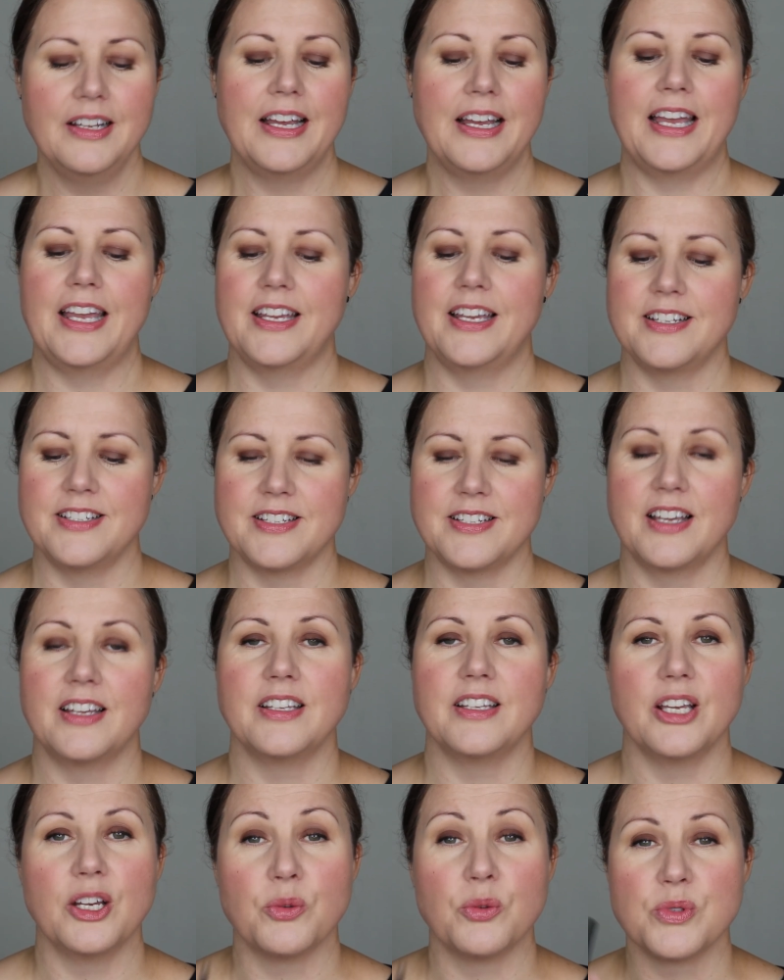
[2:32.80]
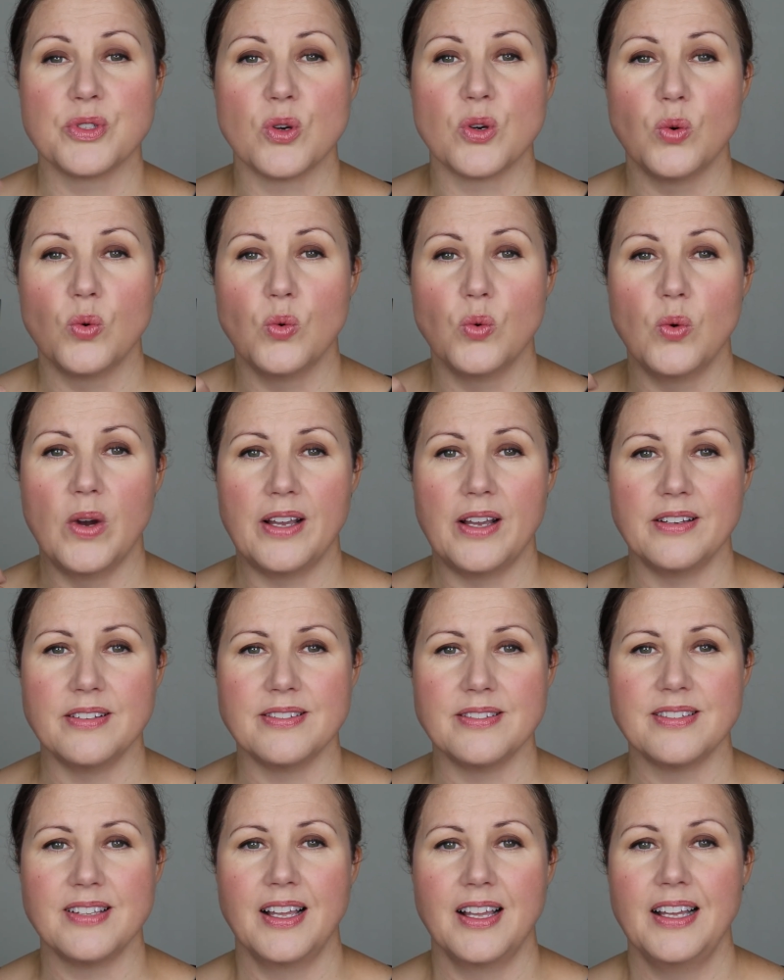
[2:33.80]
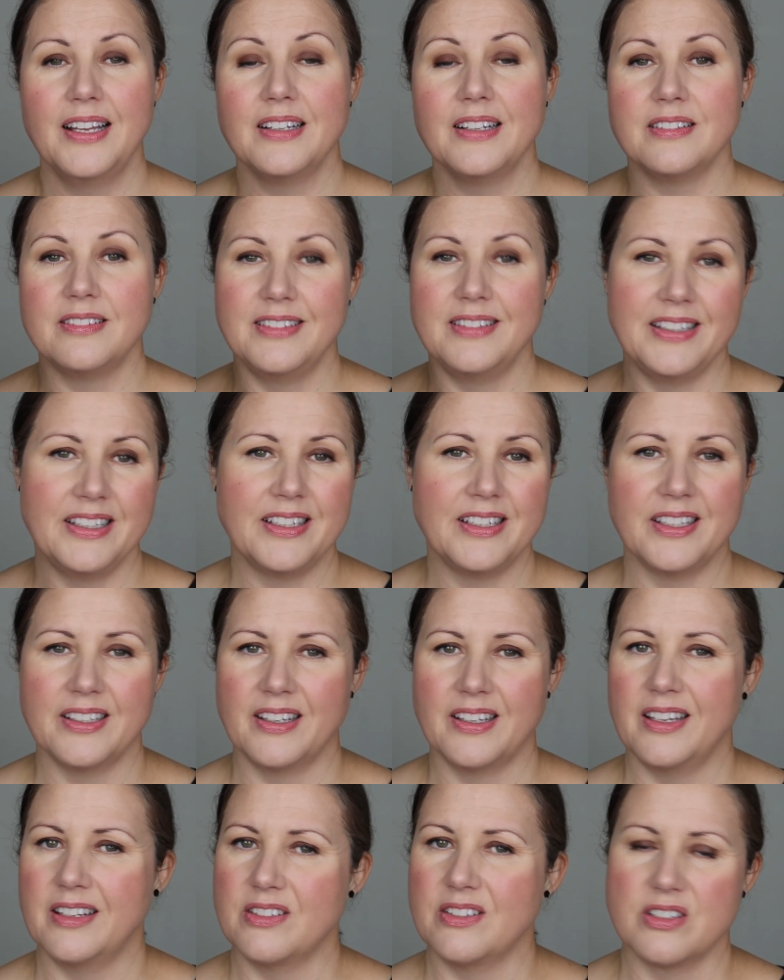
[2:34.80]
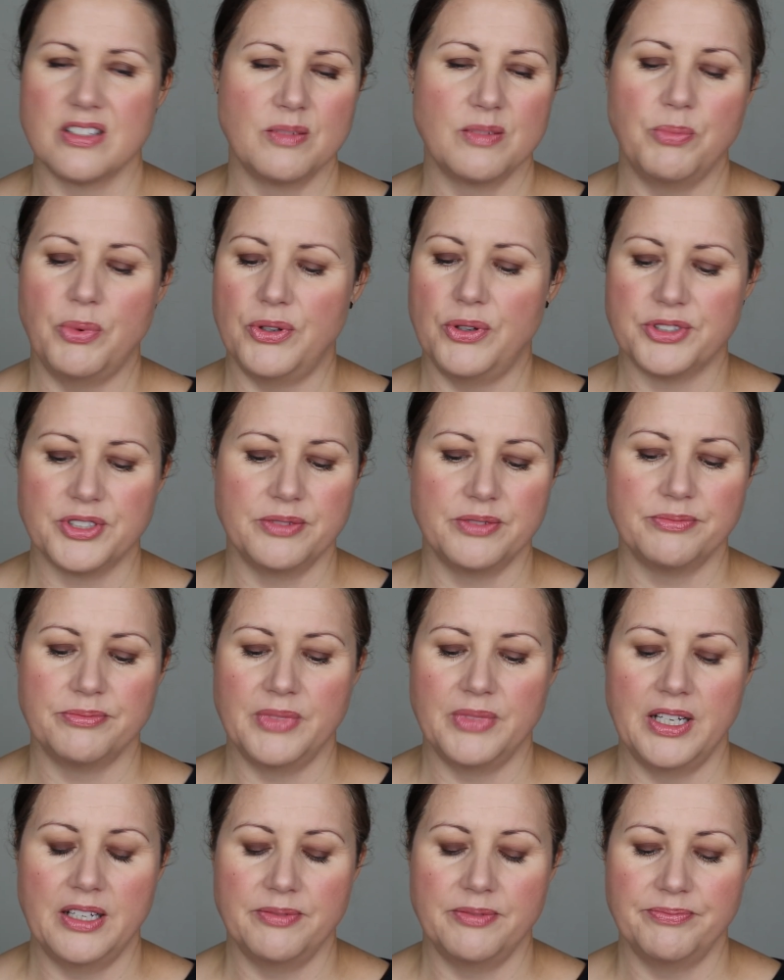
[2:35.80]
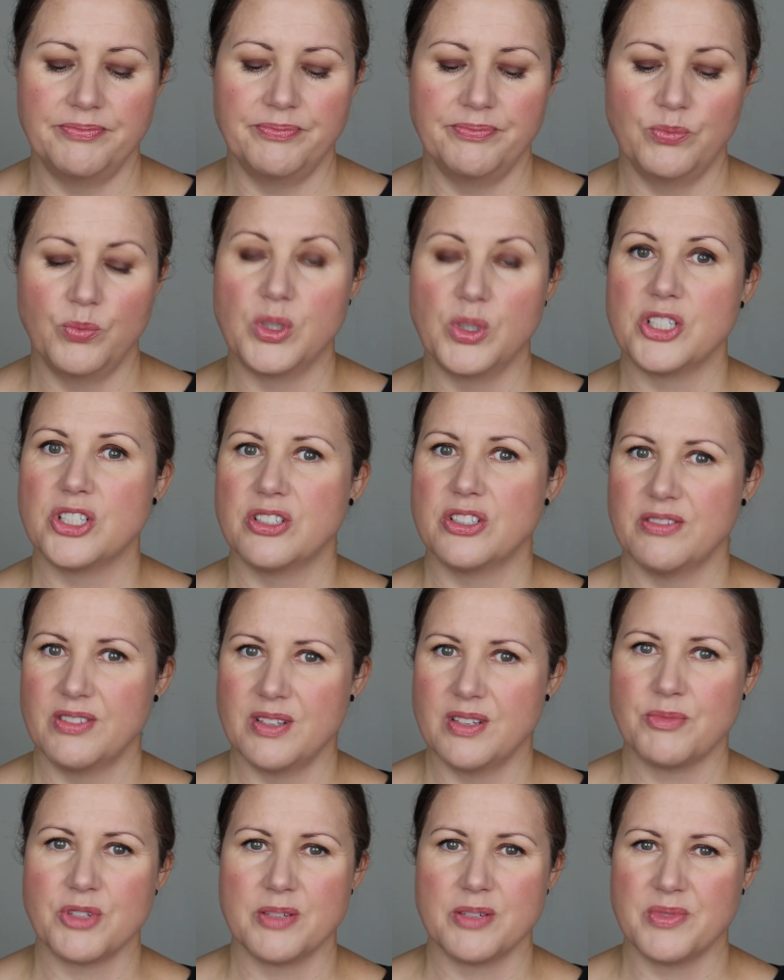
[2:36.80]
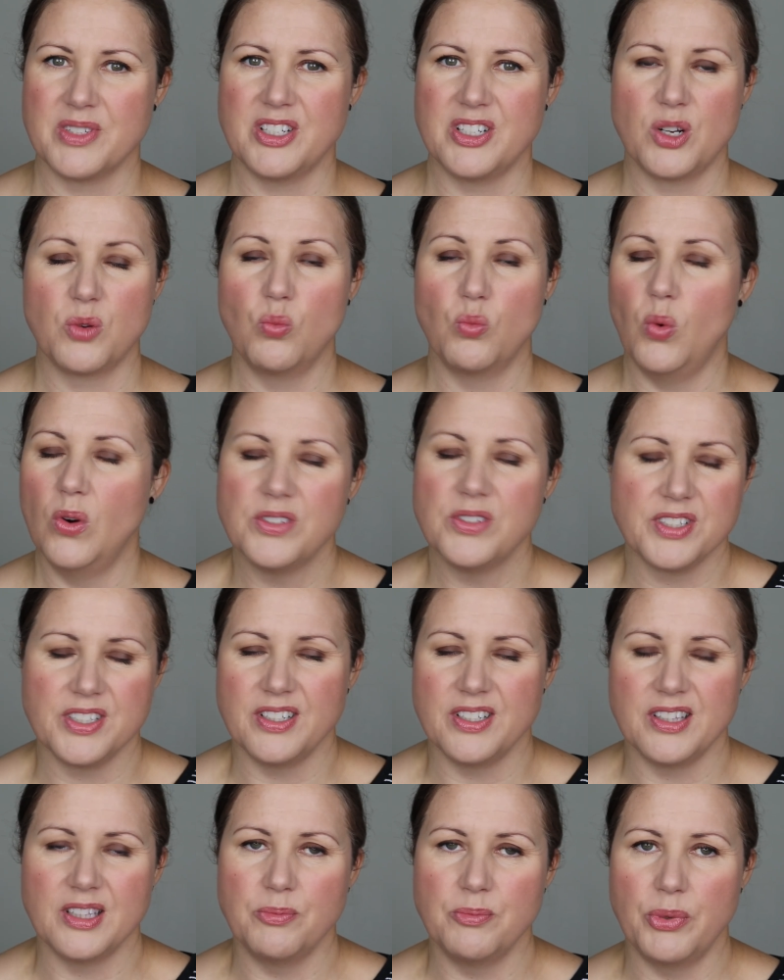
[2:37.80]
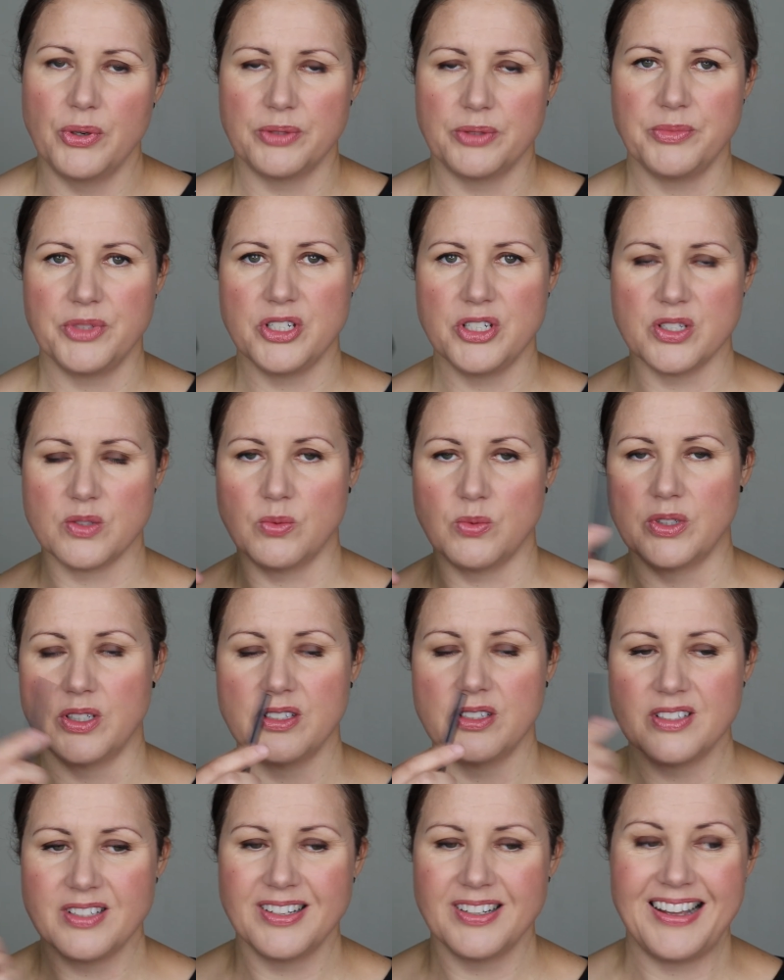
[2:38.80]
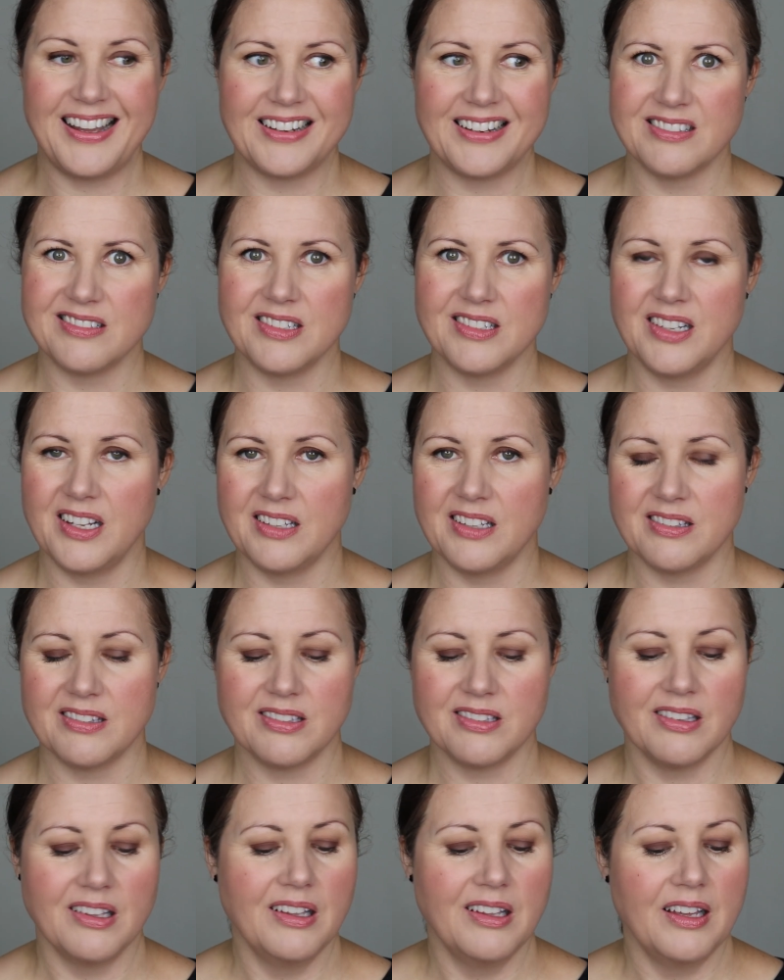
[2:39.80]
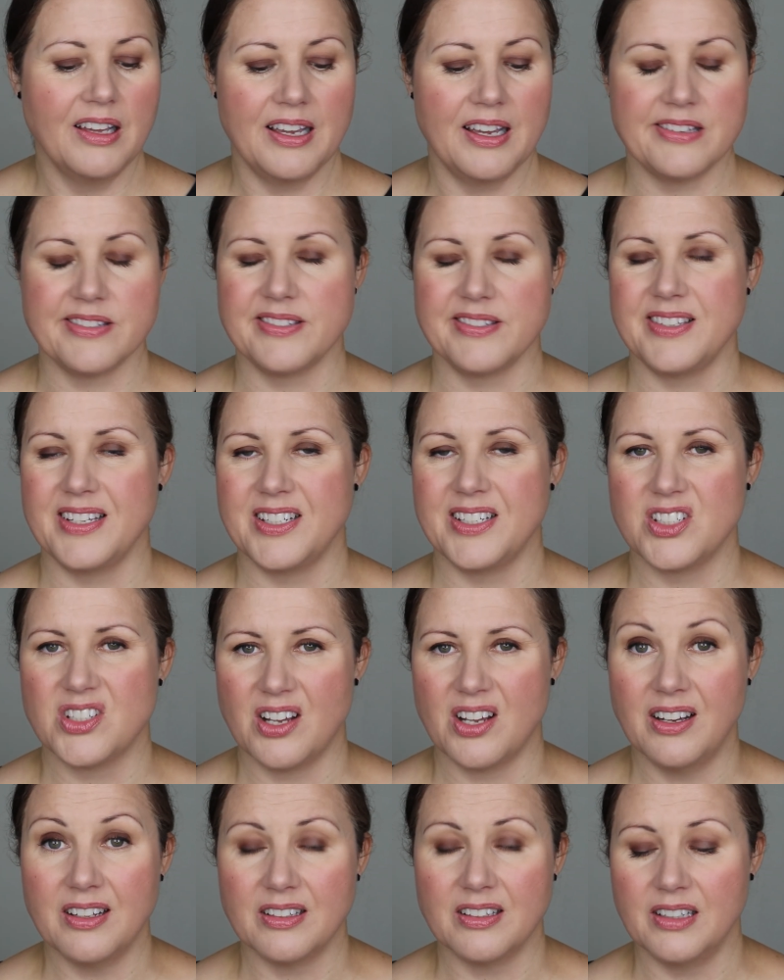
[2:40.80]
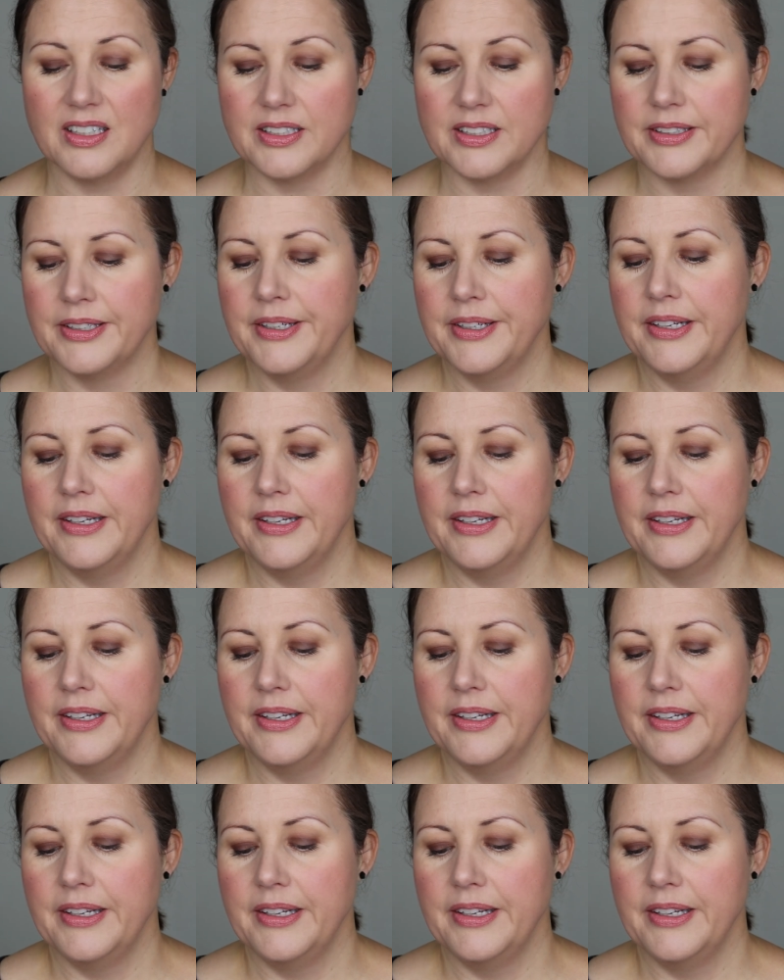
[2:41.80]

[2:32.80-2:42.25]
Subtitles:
and yeah, it was always leaking into the bottom, which sometimes you don't want it in the bottom, you just want it underneath, as I said, to tight line.